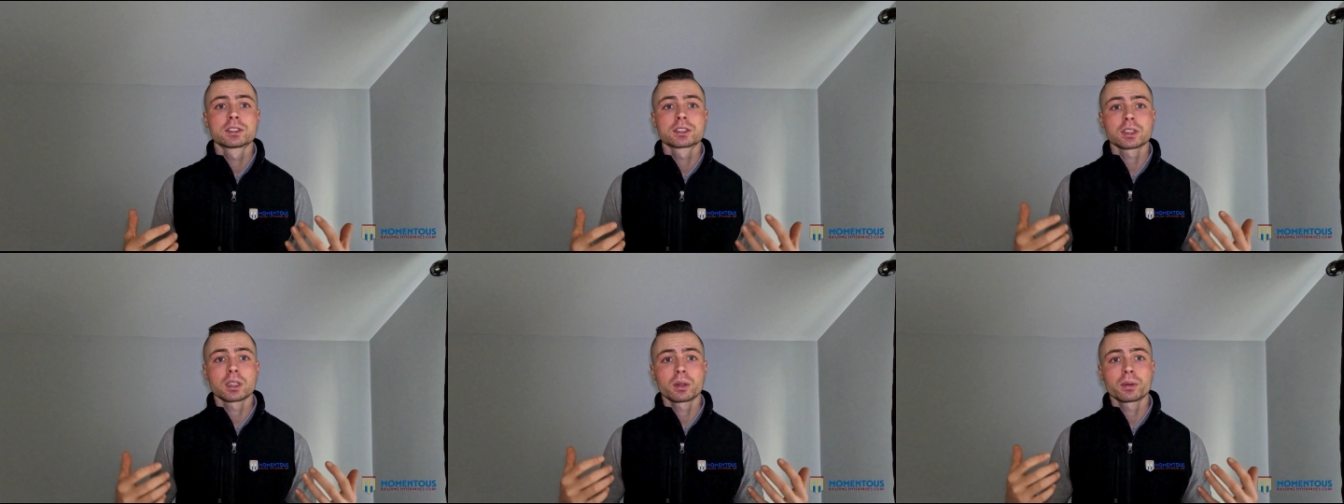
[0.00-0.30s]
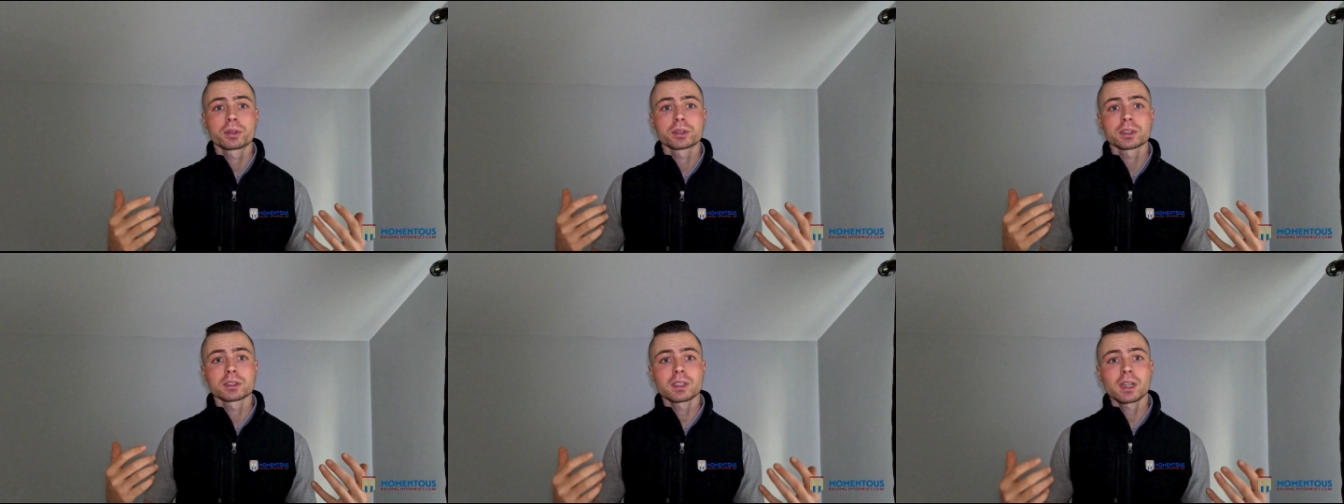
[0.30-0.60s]
So
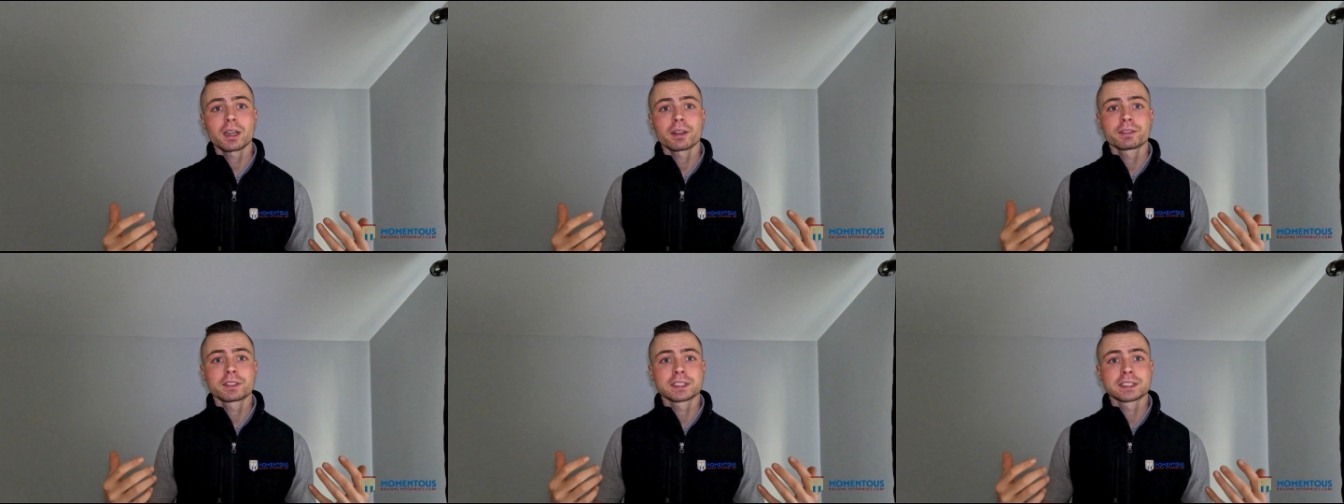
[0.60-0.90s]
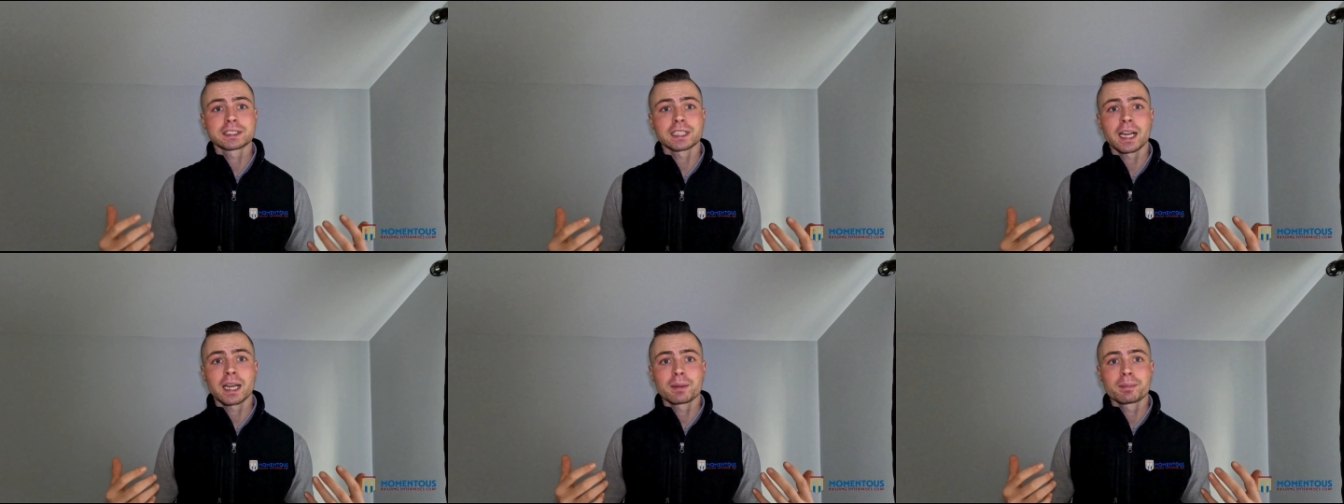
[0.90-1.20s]
there's a lot of
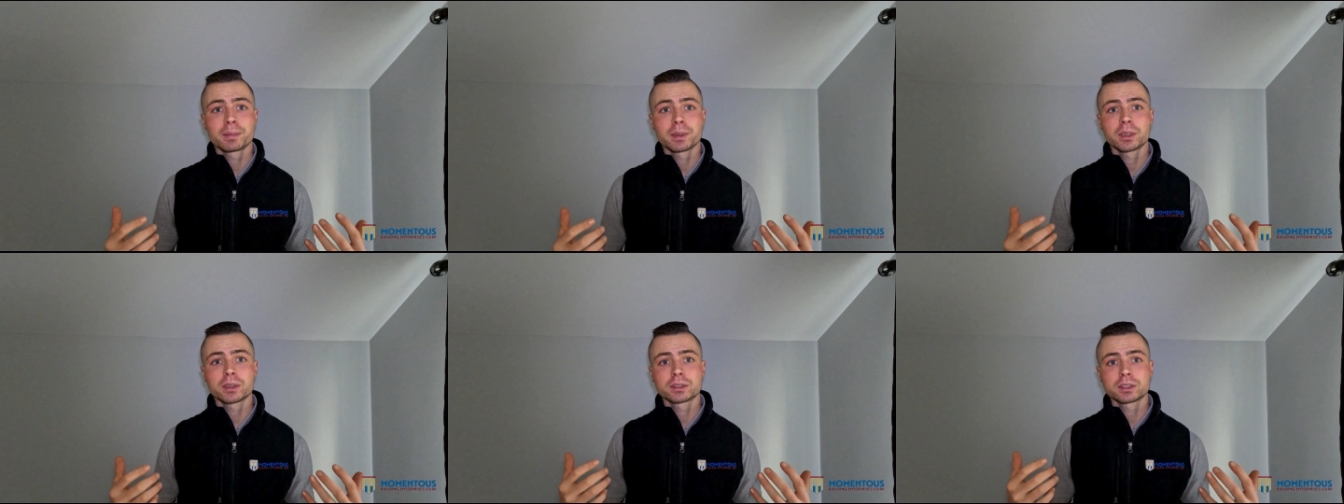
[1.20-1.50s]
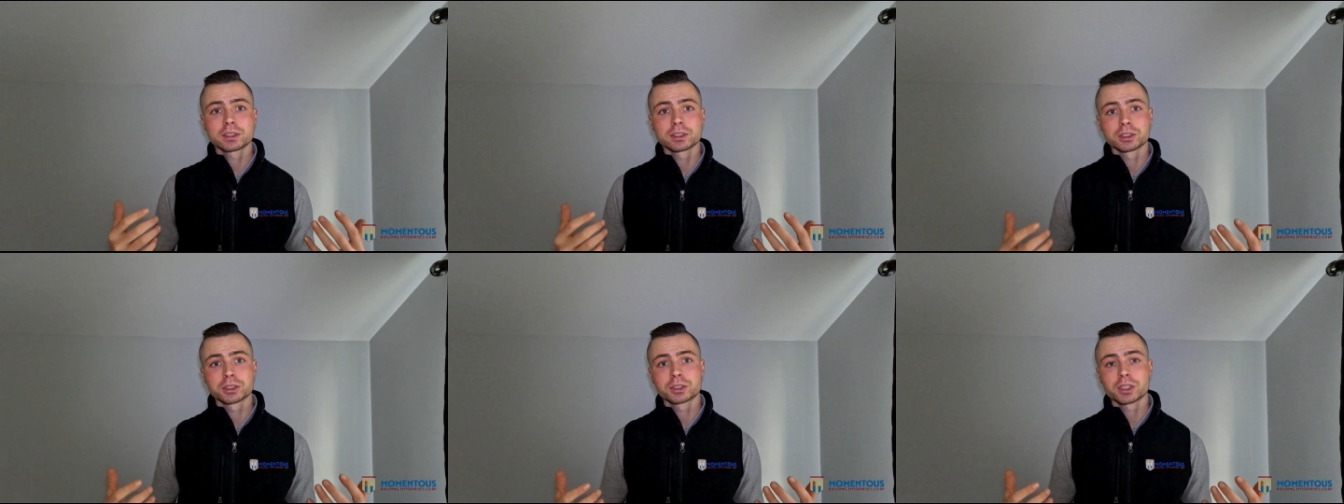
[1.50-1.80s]
design build
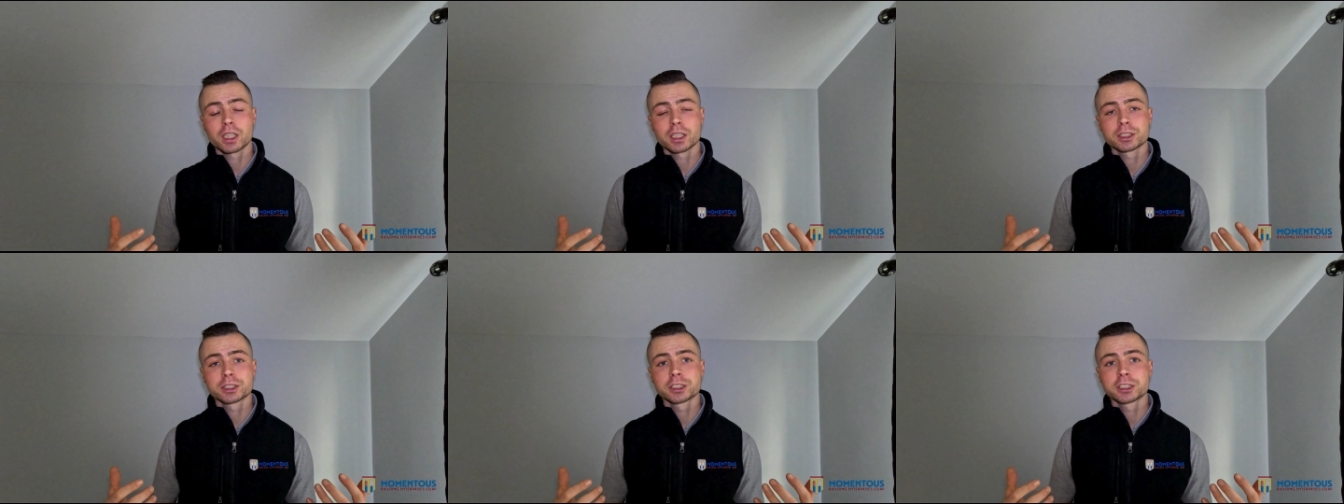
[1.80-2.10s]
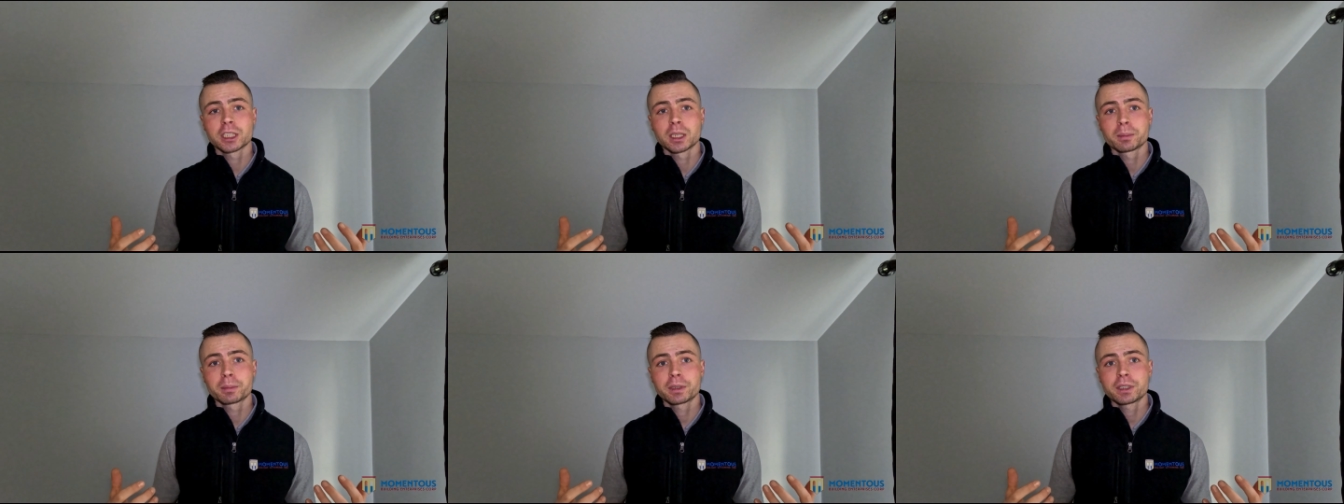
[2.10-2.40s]
construction
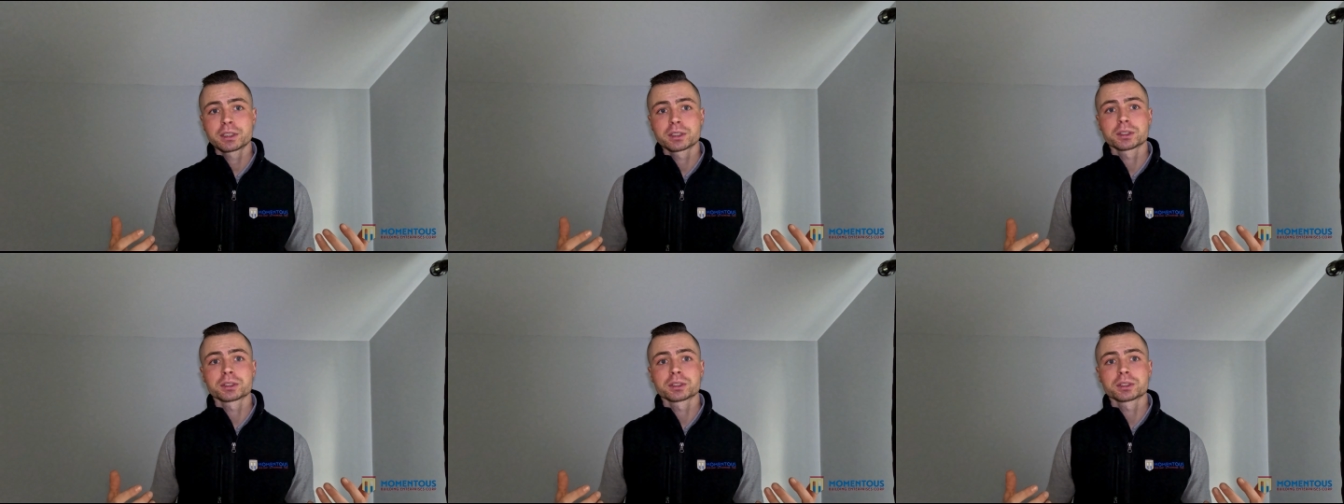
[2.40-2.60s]
companies.